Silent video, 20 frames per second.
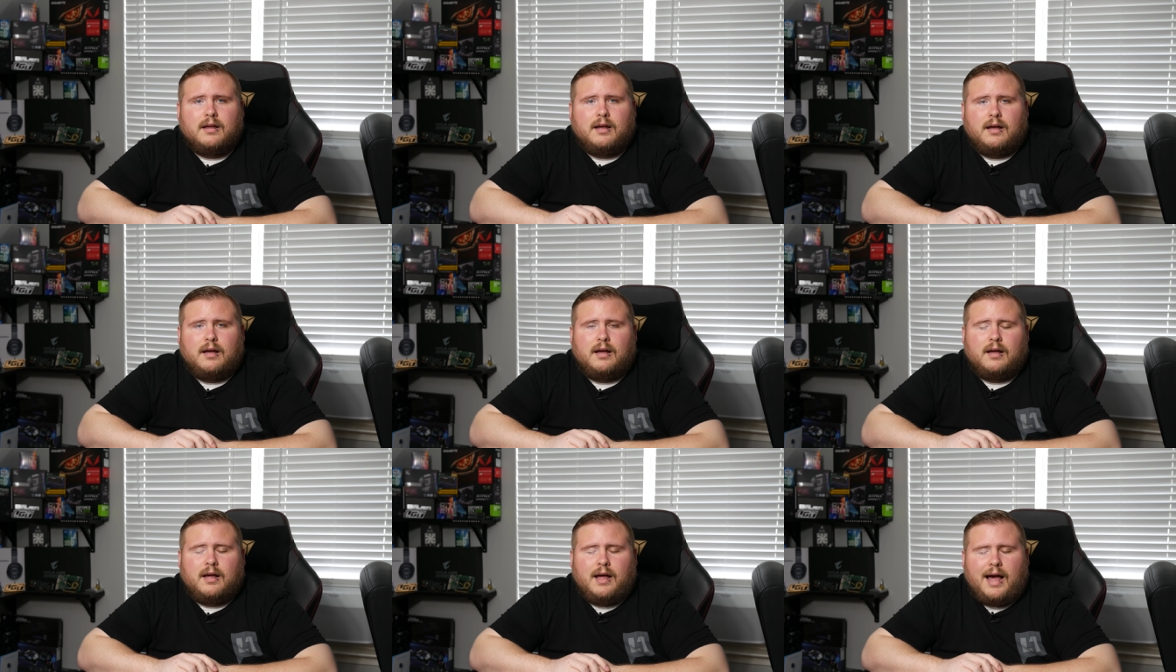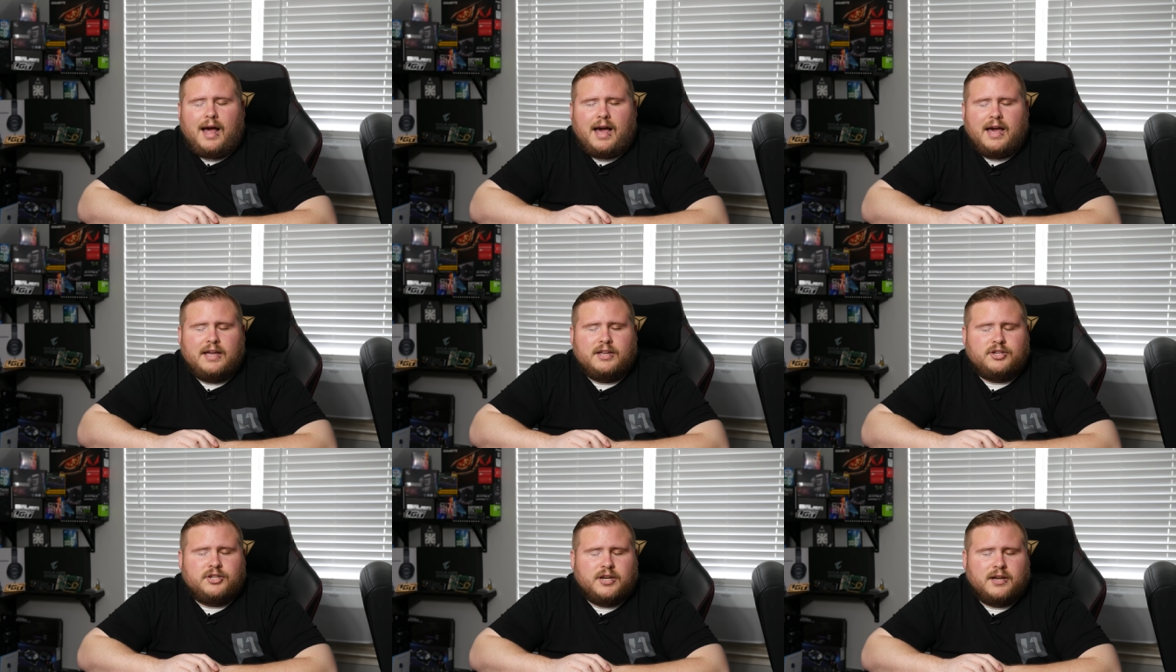uh,
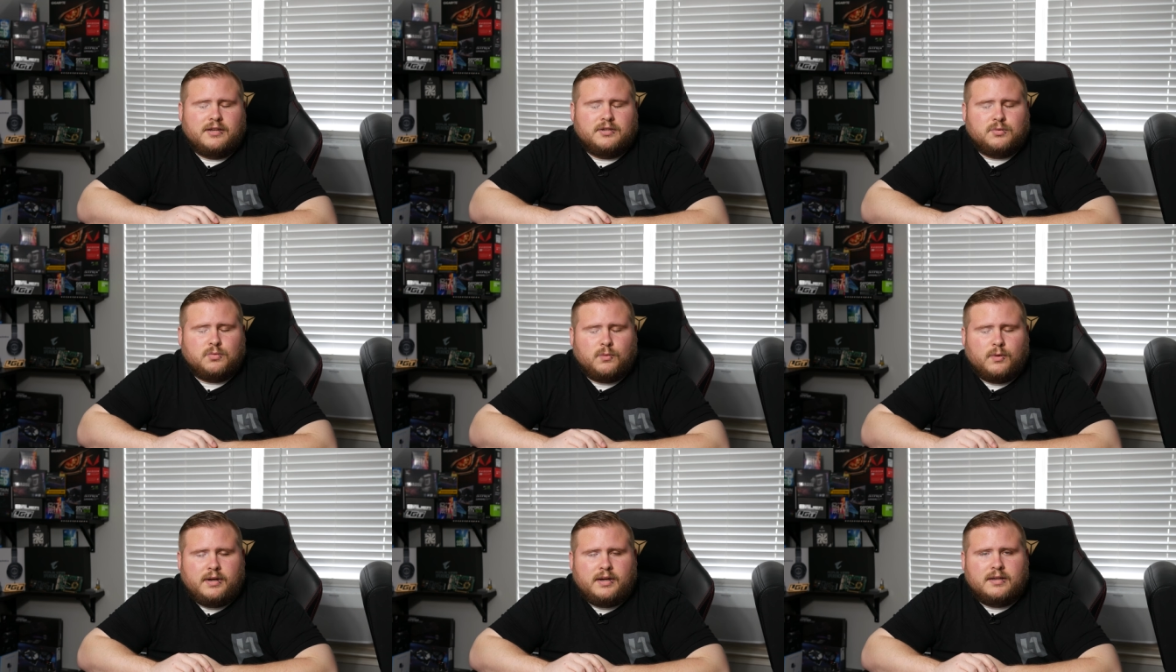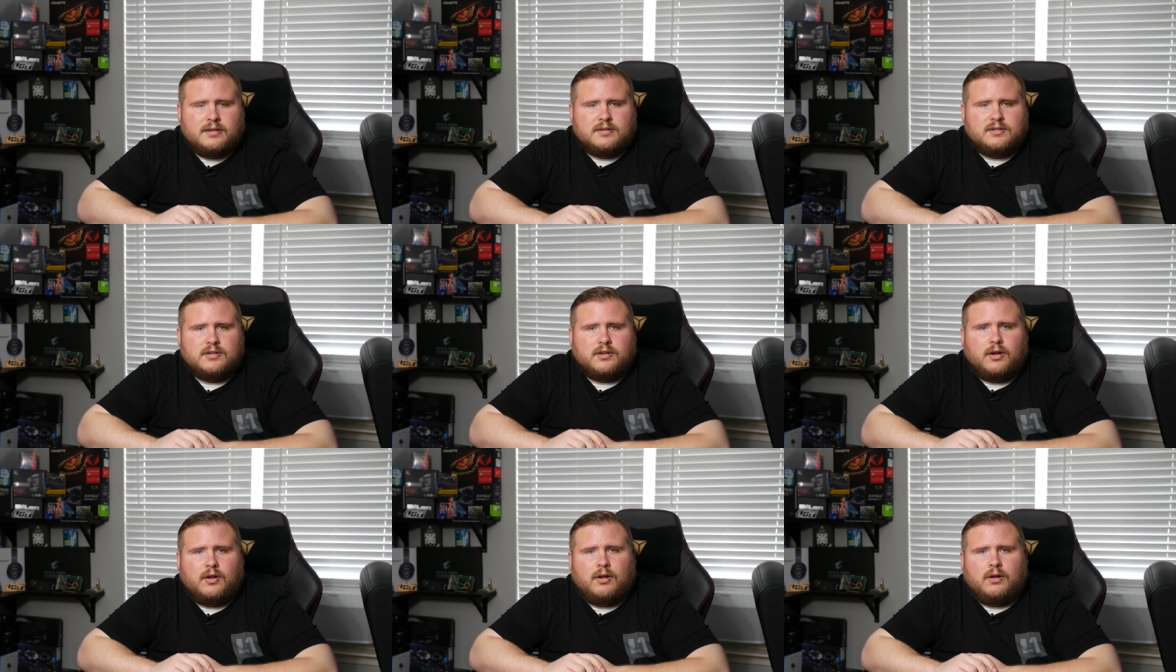IHS
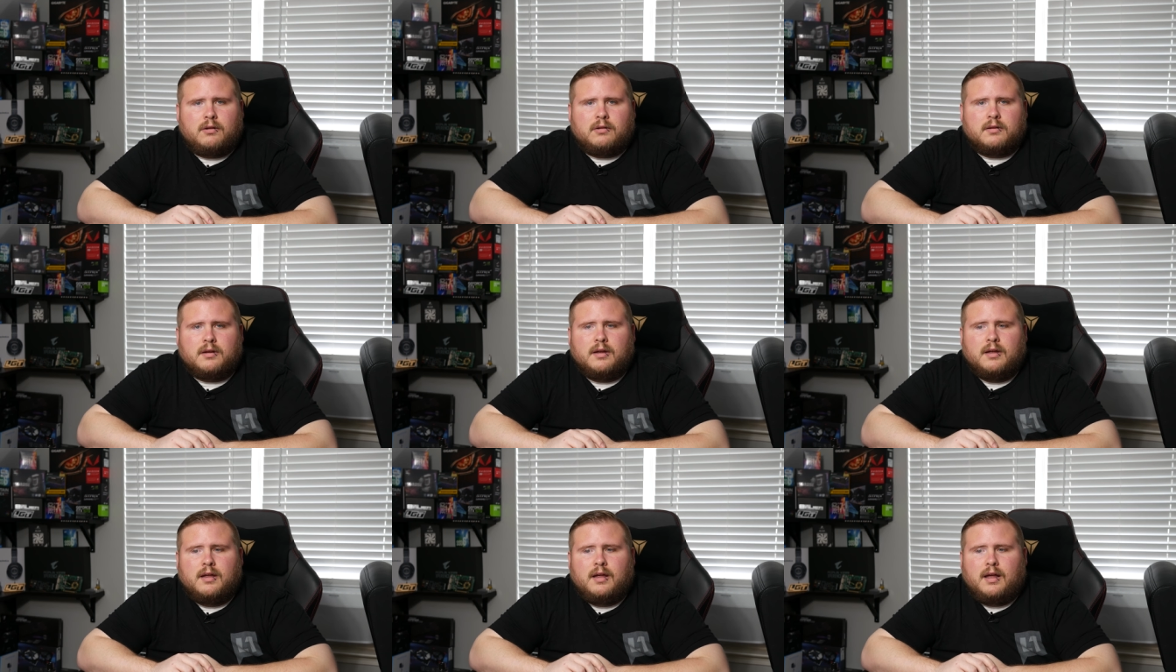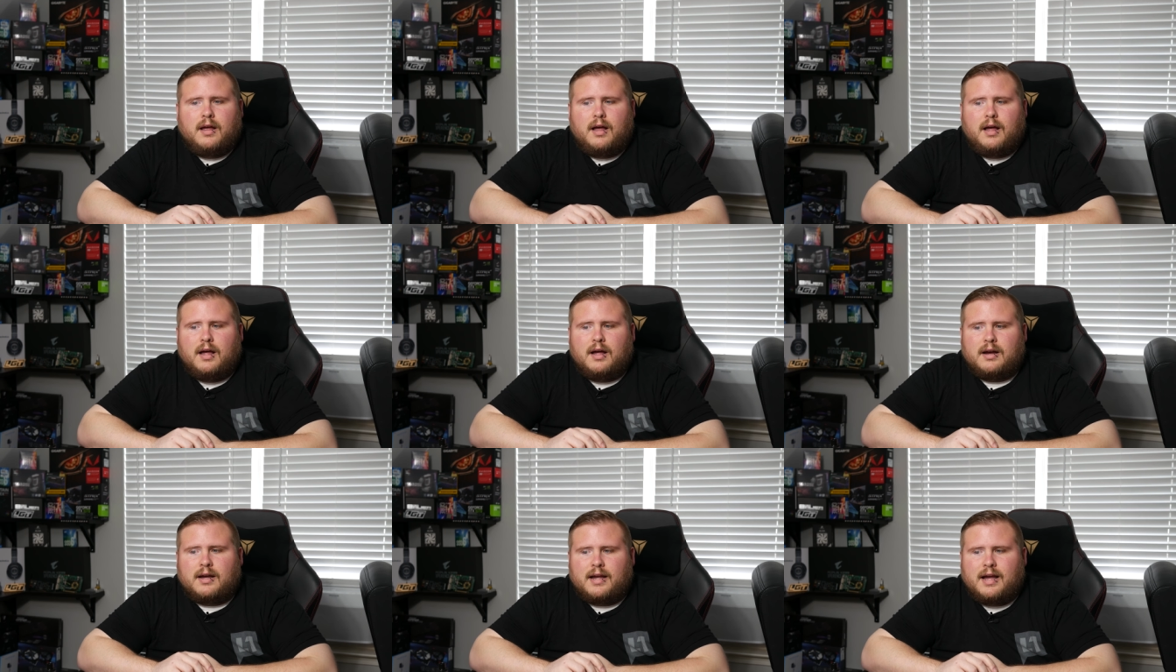reinstalled,
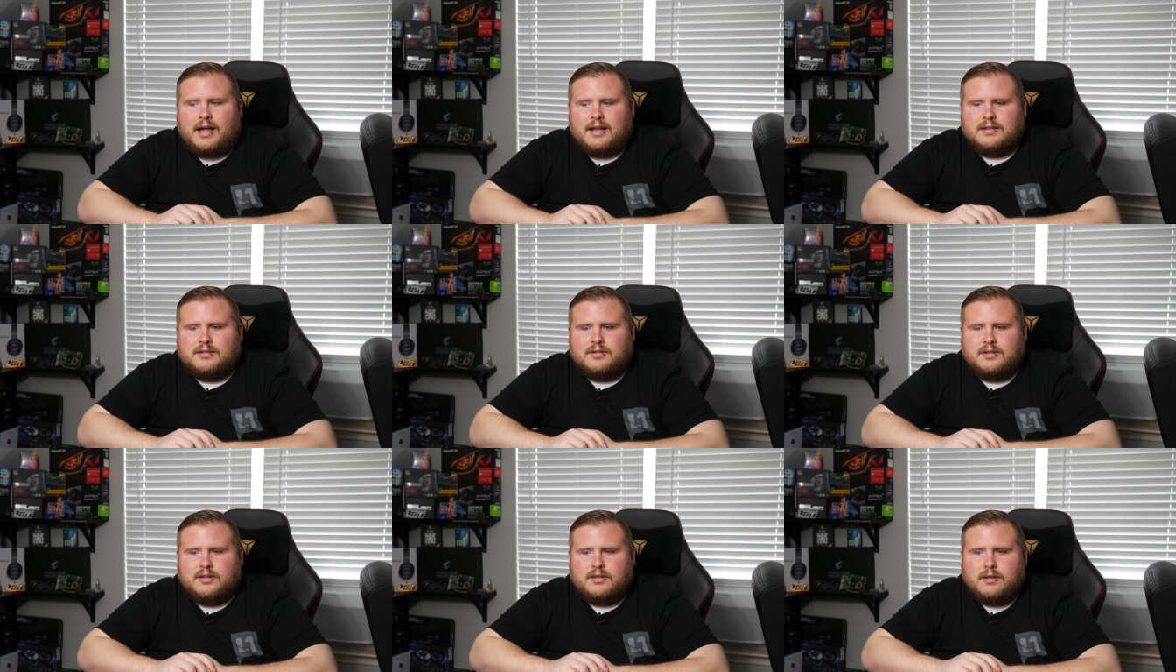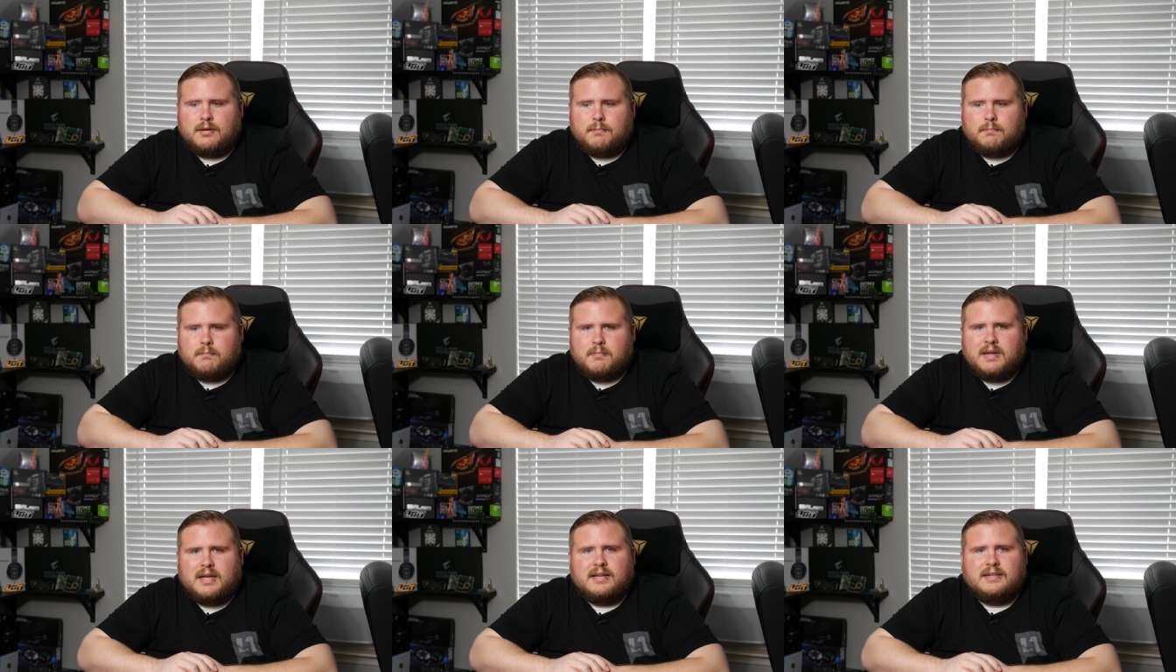uh, got into the
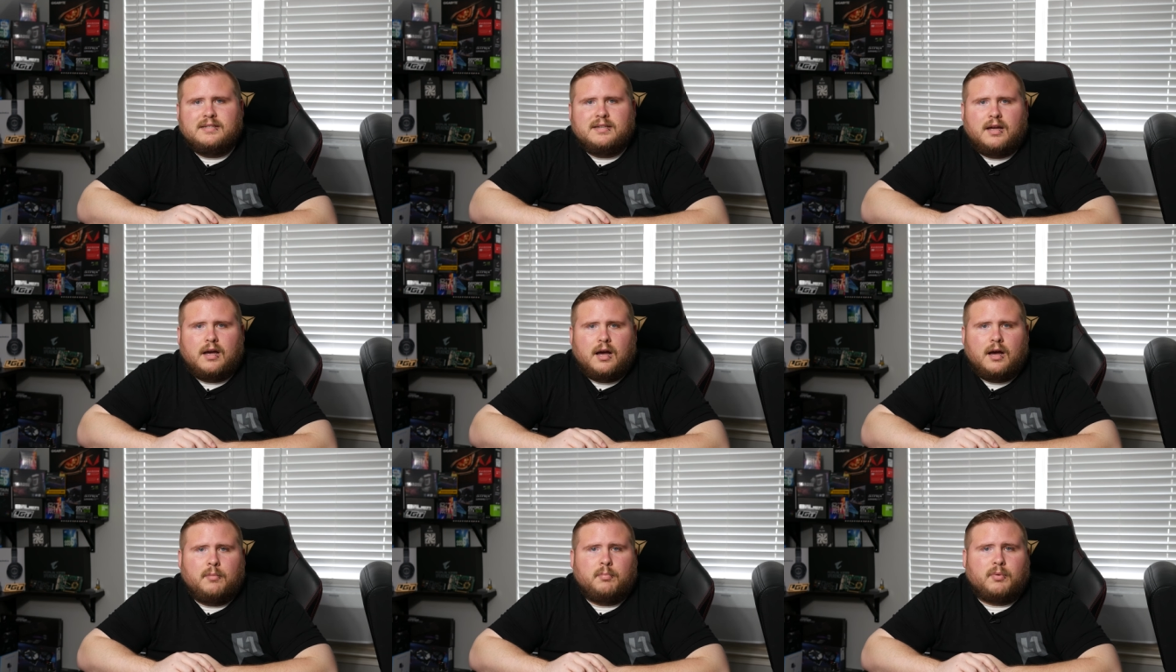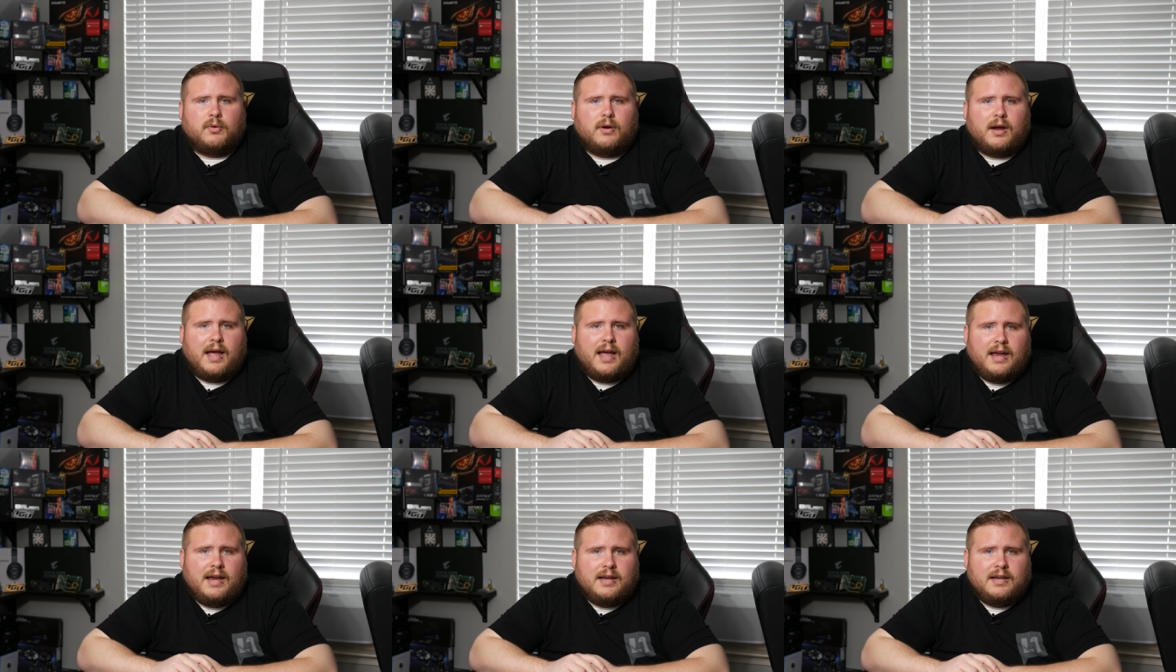mid to
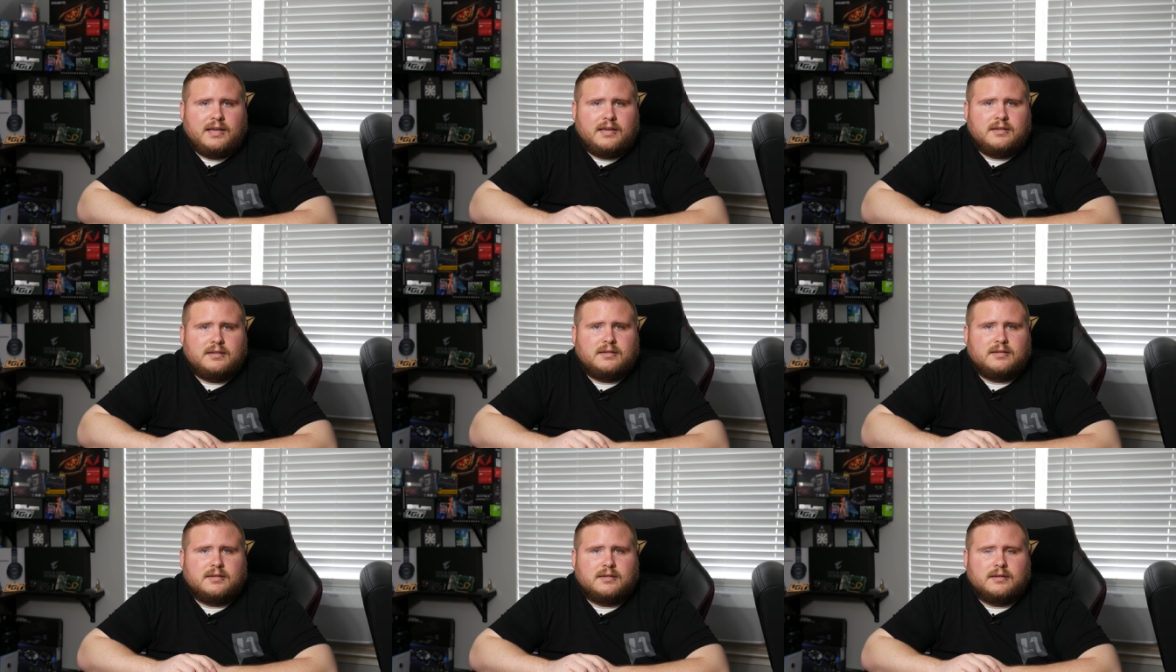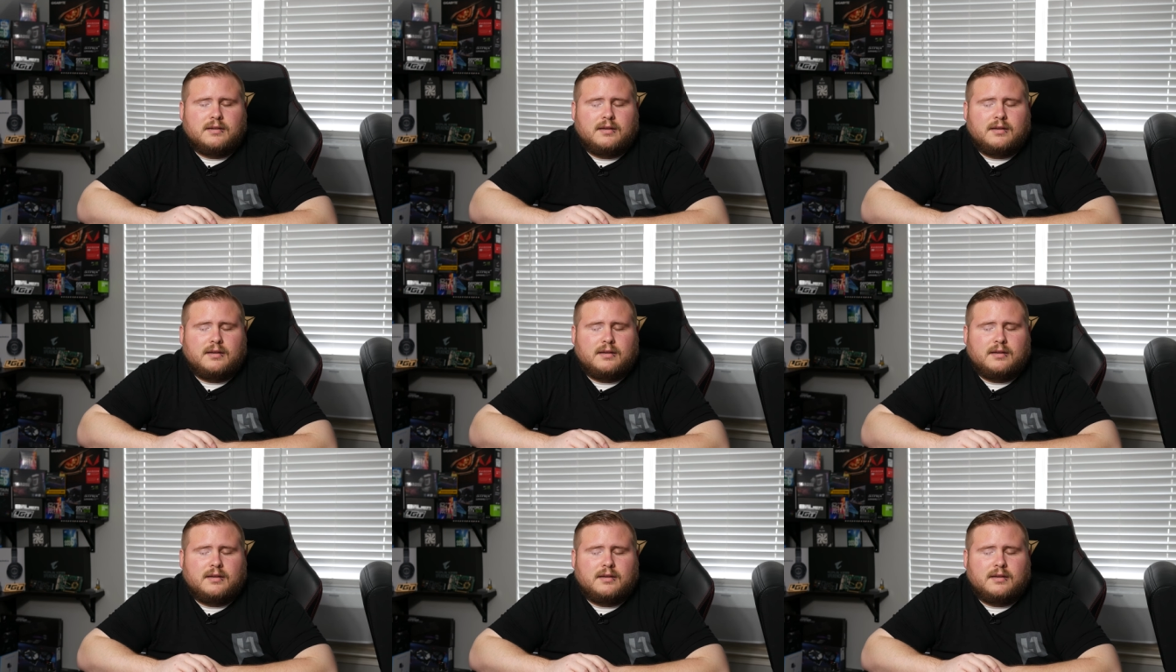upper 80s.